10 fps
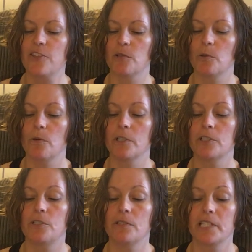the Lord,
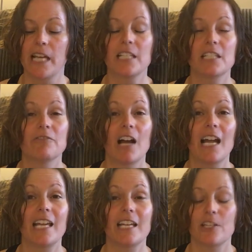do
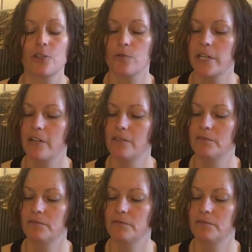sanctify Israel,